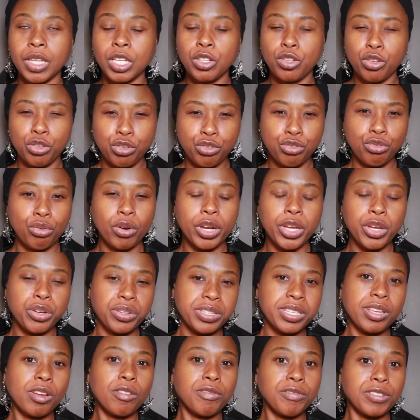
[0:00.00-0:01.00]
destroy your
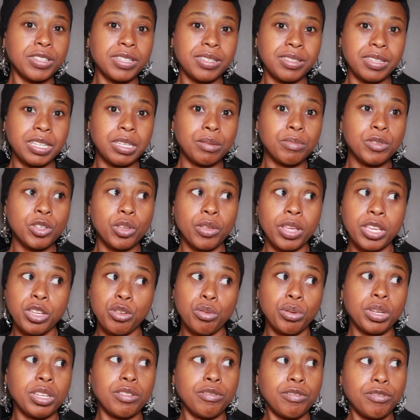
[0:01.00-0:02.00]
self-esteem so that
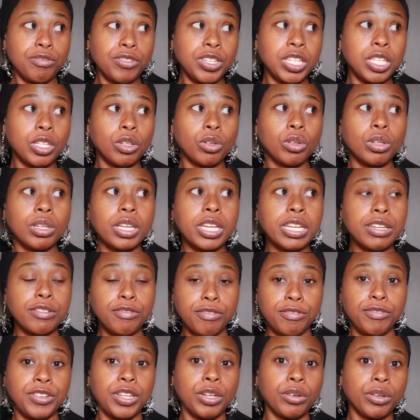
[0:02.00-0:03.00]
you can feel
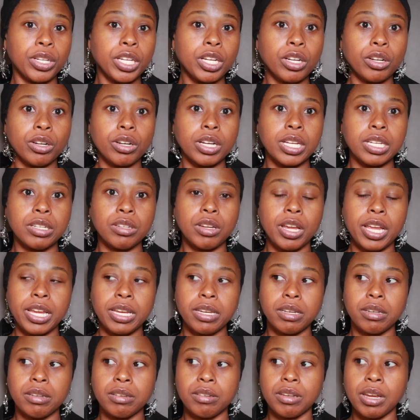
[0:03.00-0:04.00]
inferior
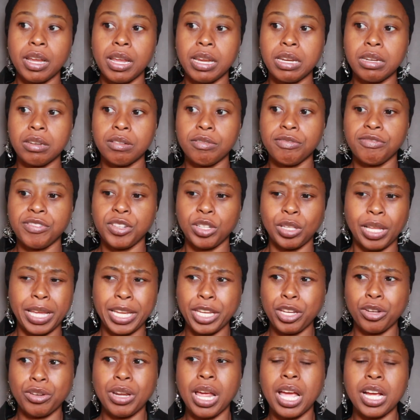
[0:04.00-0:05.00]
and feel
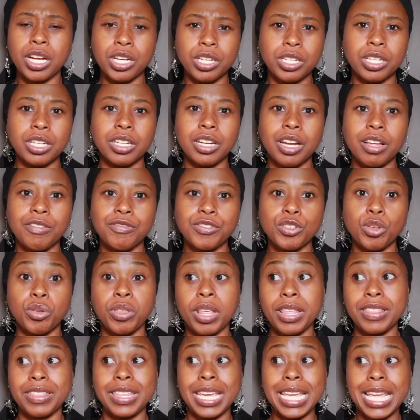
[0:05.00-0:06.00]
like you're not good enough so
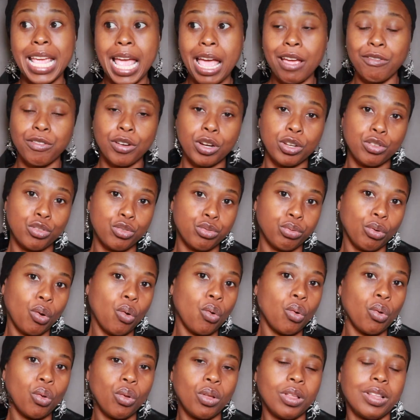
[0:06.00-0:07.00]
that they have
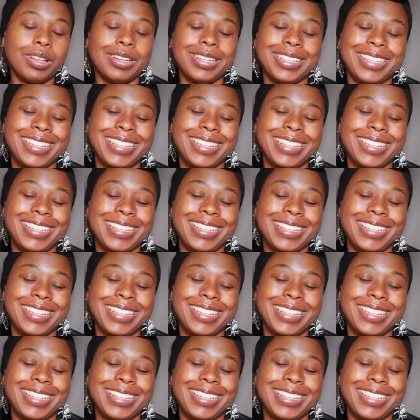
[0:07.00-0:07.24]
control.